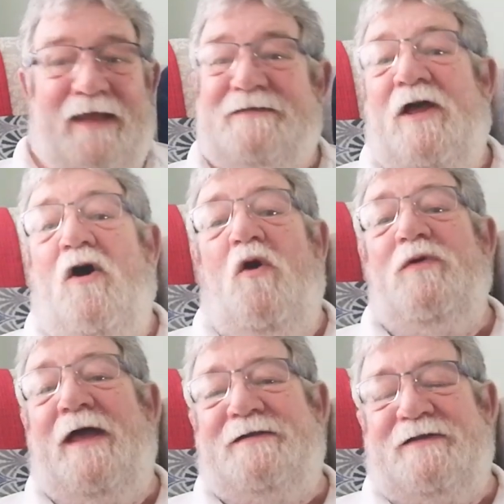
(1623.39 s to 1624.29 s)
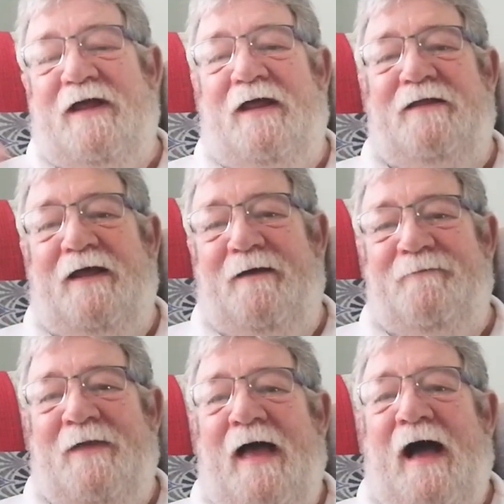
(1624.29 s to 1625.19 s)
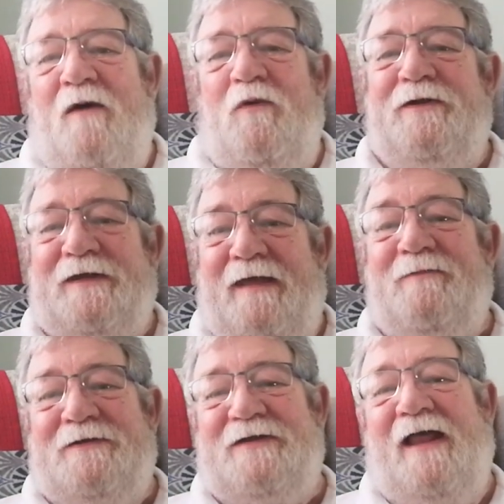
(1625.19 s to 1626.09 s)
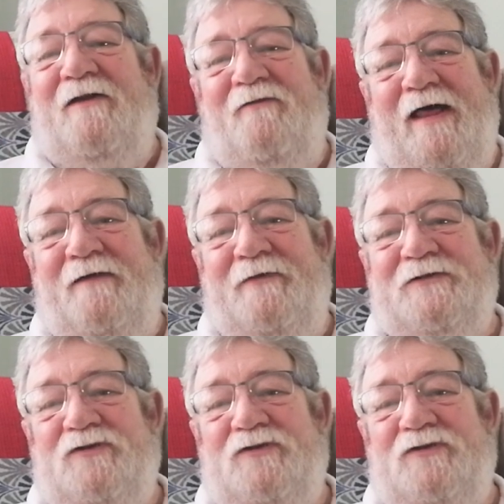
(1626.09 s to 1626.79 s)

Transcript: I want to keep the channel relevant,